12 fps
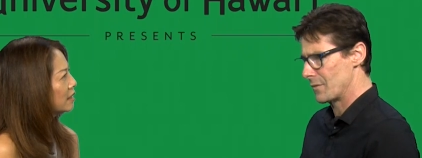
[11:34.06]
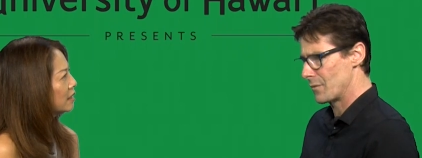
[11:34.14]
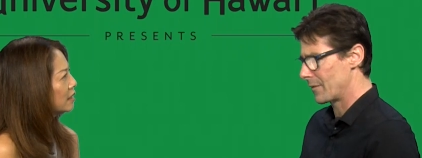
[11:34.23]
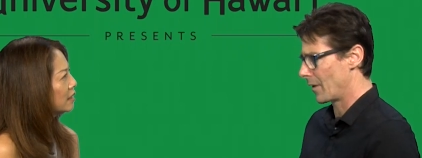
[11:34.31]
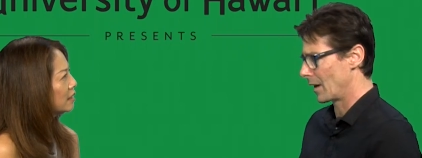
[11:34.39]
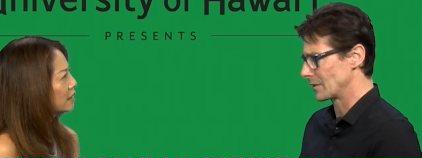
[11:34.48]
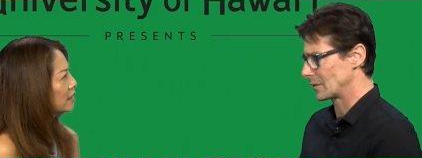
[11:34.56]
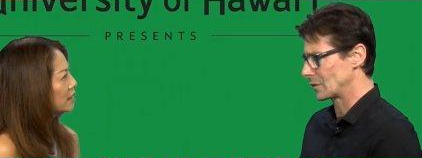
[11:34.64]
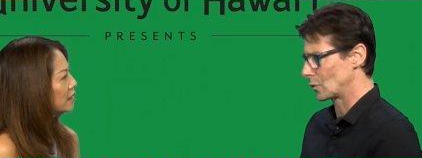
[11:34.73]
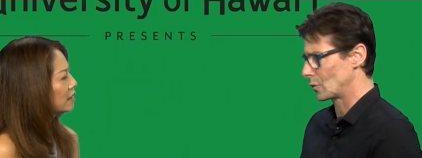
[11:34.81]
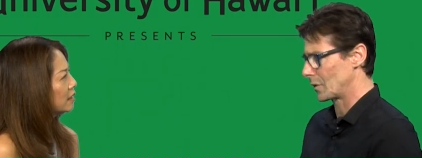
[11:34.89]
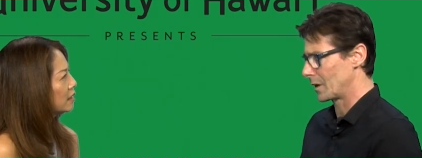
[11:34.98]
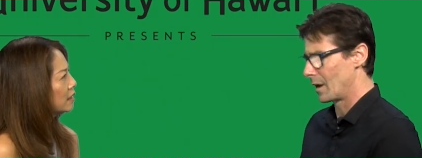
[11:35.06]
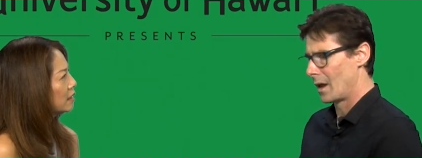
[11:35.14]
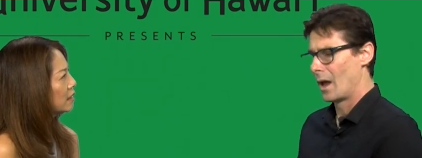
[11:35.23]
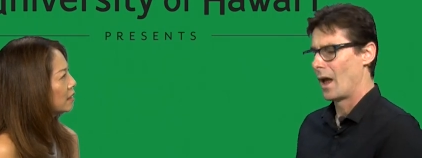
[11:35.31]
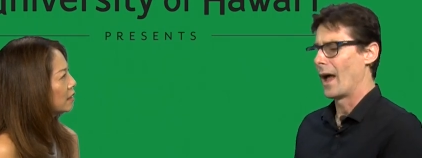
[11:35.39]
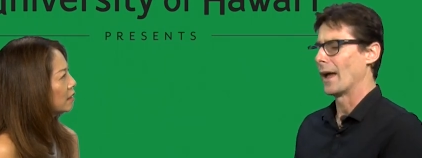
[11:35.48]
Speaker 1: river has a story.
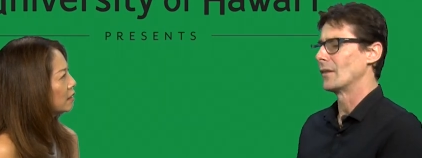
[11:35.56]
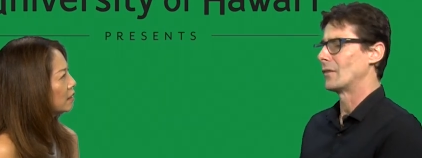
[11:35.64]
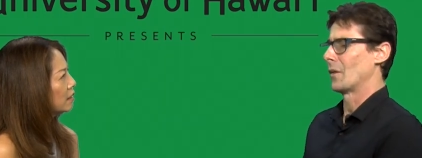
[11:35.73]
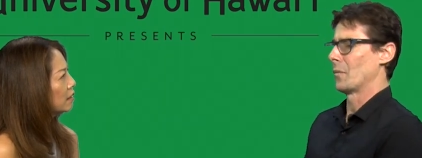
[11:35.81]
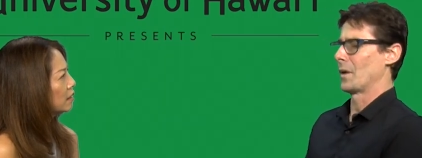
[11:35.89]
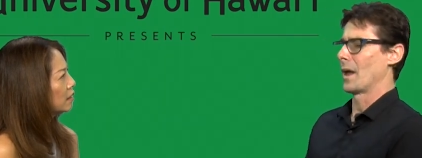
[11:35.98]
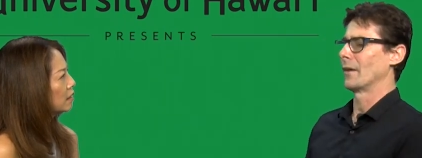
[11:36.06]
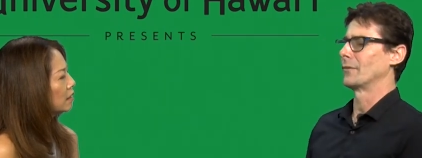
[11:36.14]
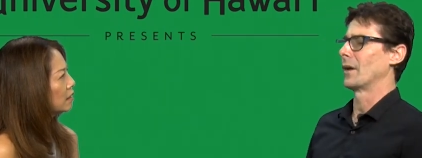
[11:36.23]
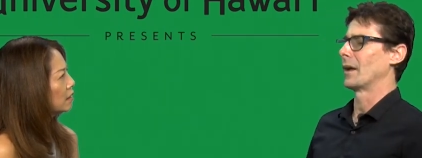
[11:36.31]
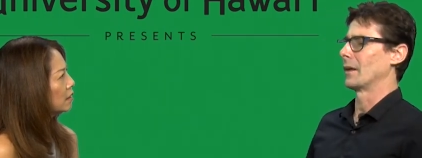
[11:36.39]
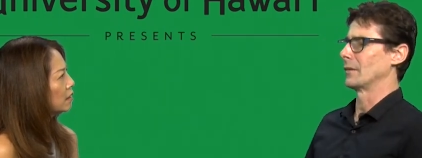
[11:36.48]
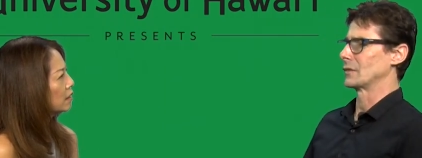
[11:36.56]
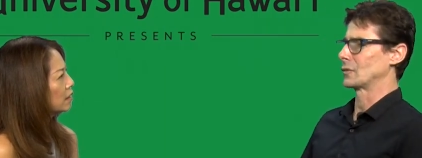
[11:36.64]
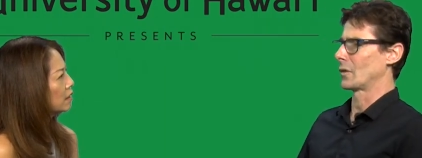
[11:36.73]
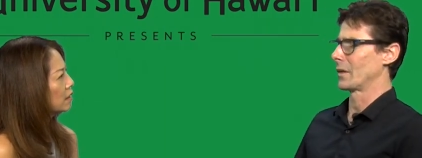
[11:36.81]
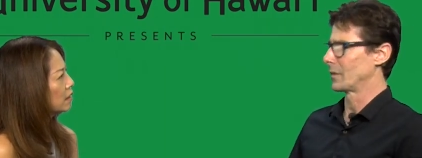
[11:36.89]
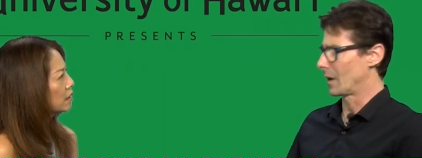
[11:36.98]
And we have uh, the
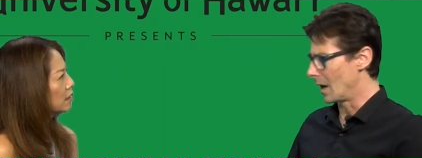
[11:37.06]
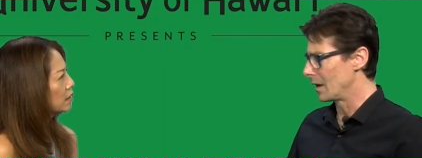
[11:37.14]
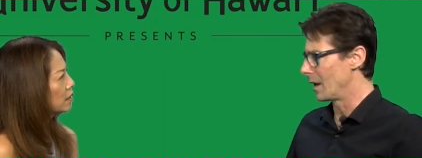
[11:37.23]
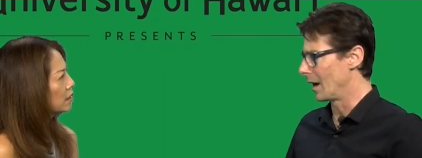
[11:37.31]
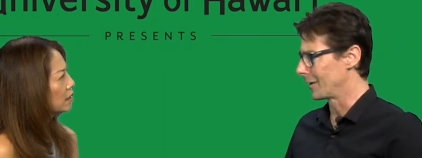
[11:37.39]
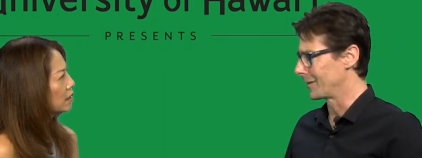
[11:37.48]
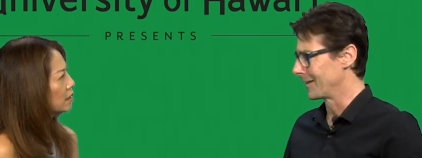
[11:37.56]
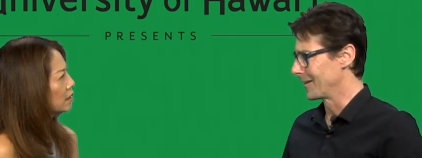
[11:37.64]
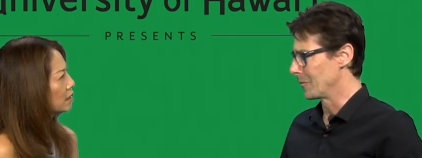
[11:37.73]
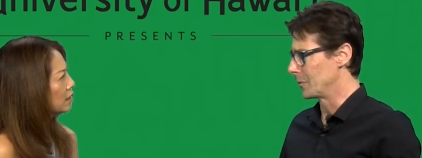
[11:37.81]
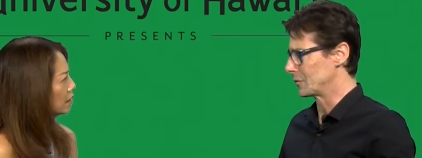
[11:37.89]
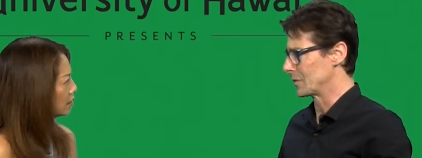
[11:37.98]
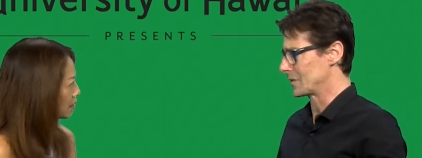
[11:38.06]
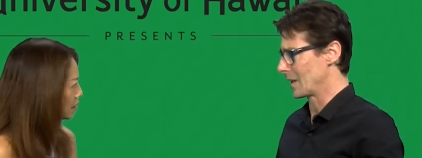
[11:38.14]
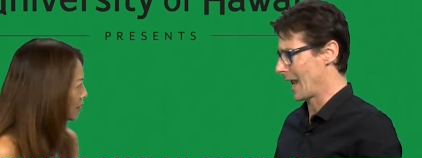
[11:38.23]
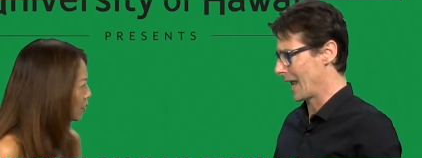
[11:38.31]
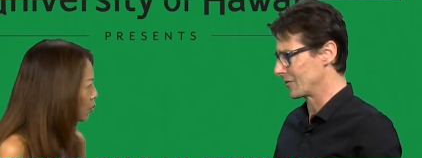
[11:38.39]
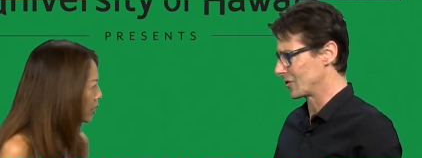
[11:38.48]
story of the Cailleach, which is
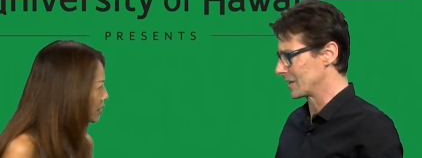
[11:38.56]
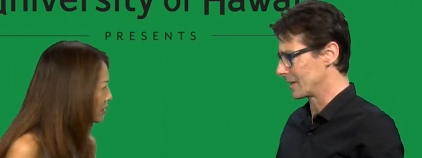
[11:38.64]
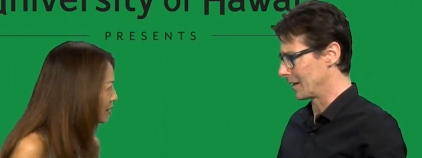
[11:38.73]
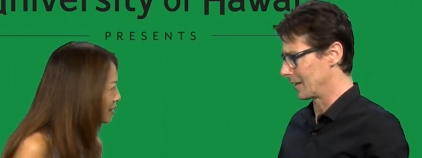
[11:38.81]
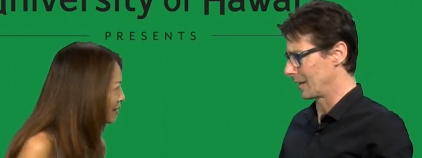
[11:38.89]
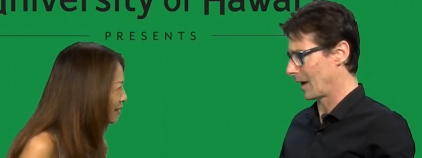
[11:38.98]
the, the ancient, what?